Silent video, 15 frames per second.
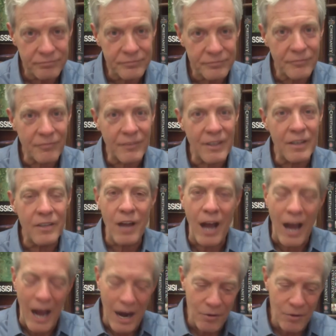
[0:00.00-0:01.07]
The
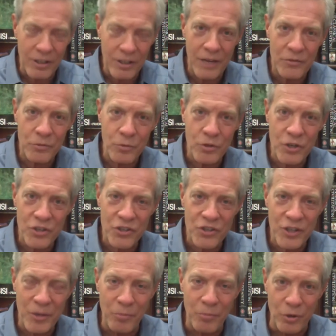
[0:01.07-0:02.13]
hieroglyphs were just
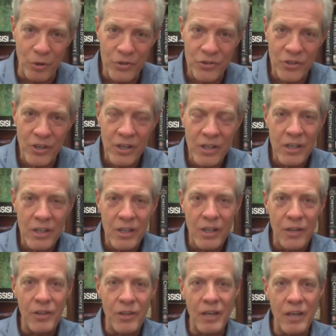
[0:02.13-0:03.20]
symbols that